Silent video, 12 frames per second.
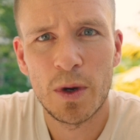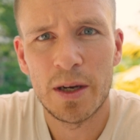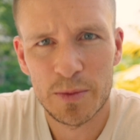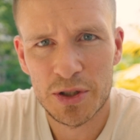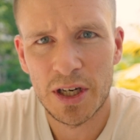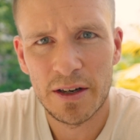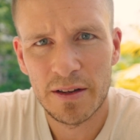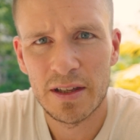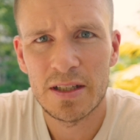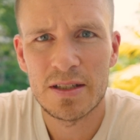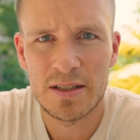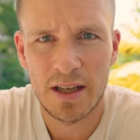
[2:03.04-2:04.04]
why I'm sharing
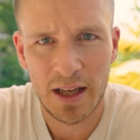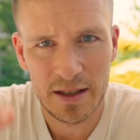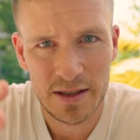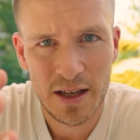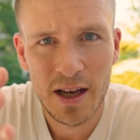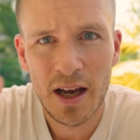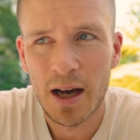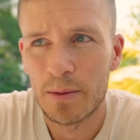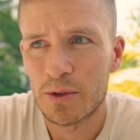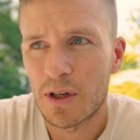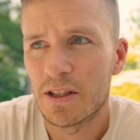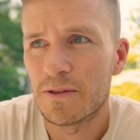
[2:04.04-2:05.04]
this, and
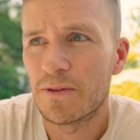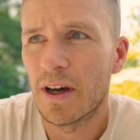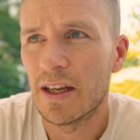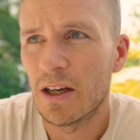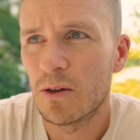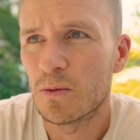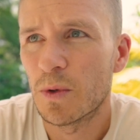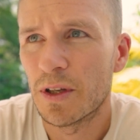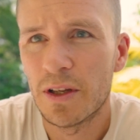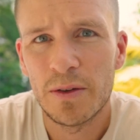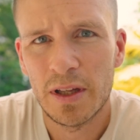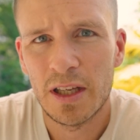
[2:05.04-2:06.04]
I'm trying to find out
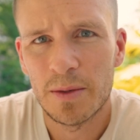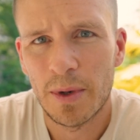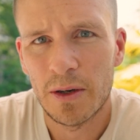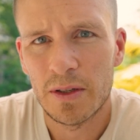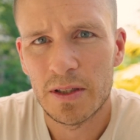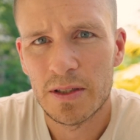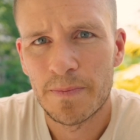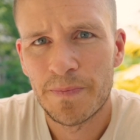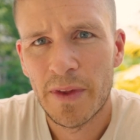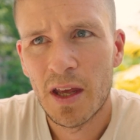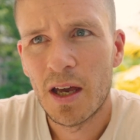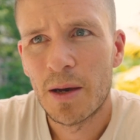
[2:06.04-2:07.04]
what you think about it.
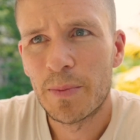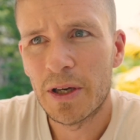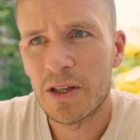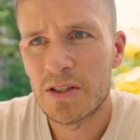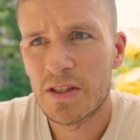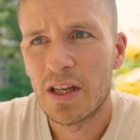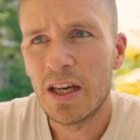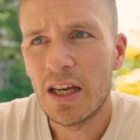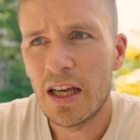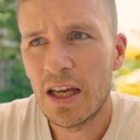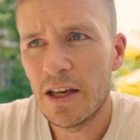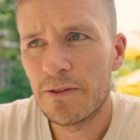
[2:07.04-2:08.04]
Because
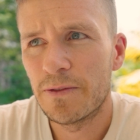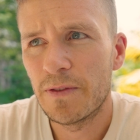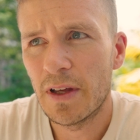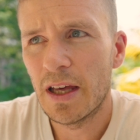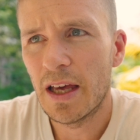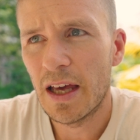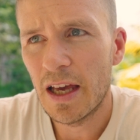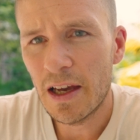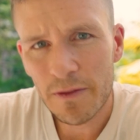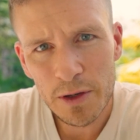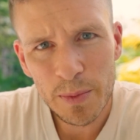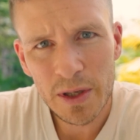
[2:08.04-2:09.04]
if
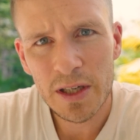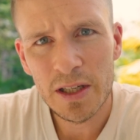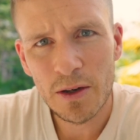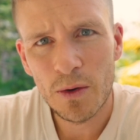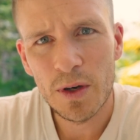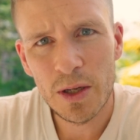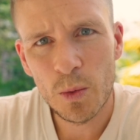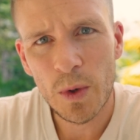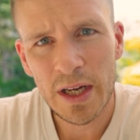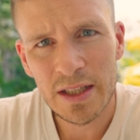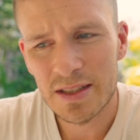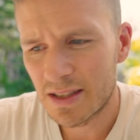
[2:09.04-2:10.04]
everybody only
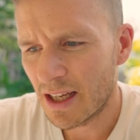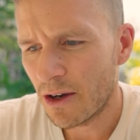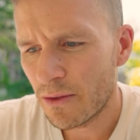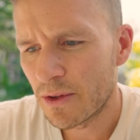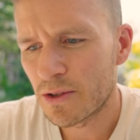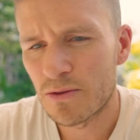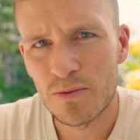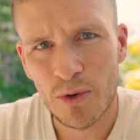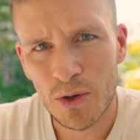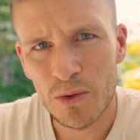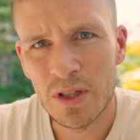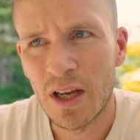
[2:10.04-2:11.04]
went down this
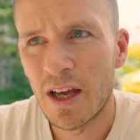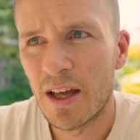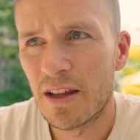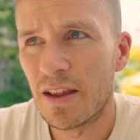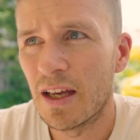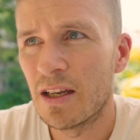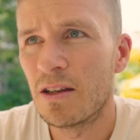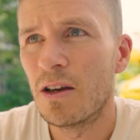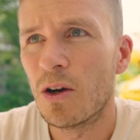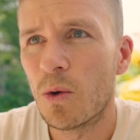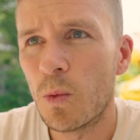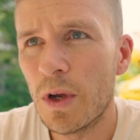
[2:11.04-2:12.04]
road, then
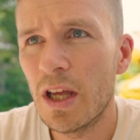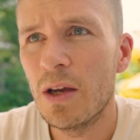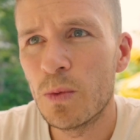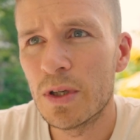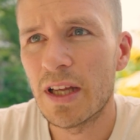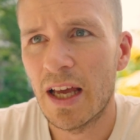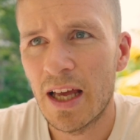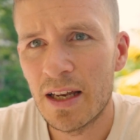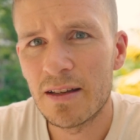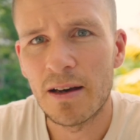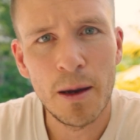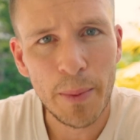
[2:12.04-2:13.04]
we would
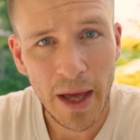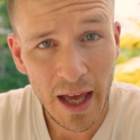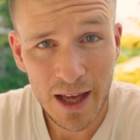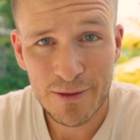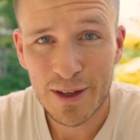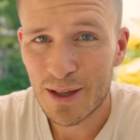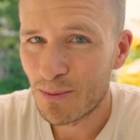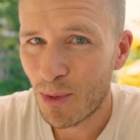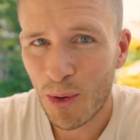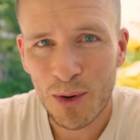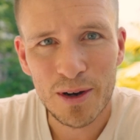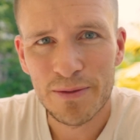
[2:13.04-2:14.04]
end up having
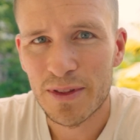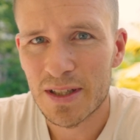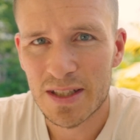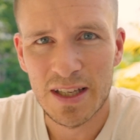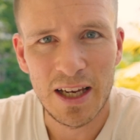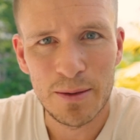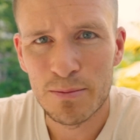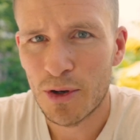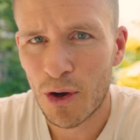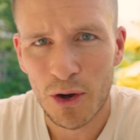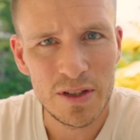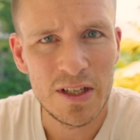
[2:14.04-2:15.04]
more of the same
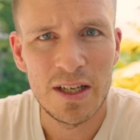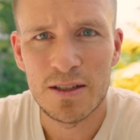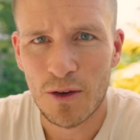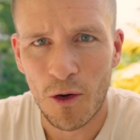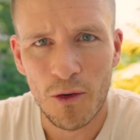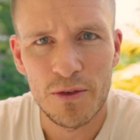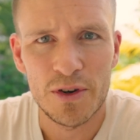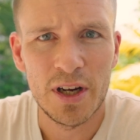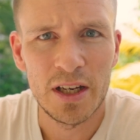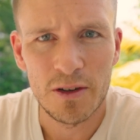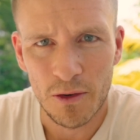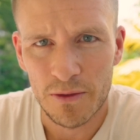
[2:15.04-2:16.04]
content over
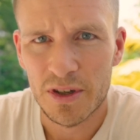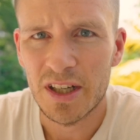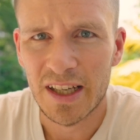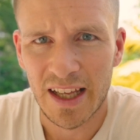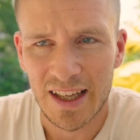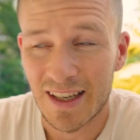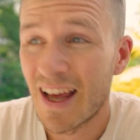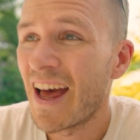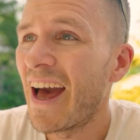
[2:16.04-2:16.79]
and over again.